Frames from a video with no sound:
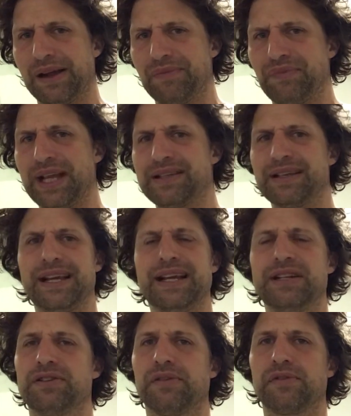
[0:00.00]
There's a
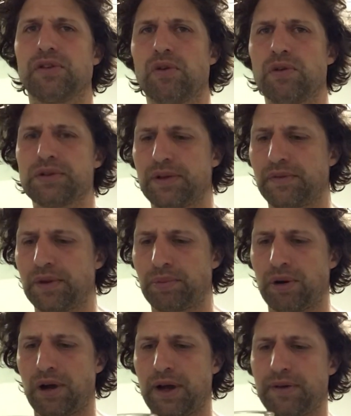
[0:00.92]
hint, of course, of the
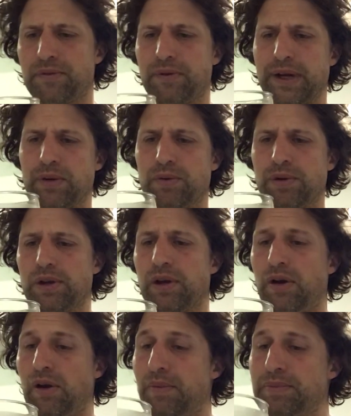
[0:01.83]
Pride of Ringwood
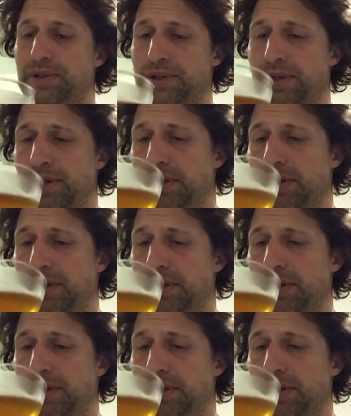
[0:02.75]
hops.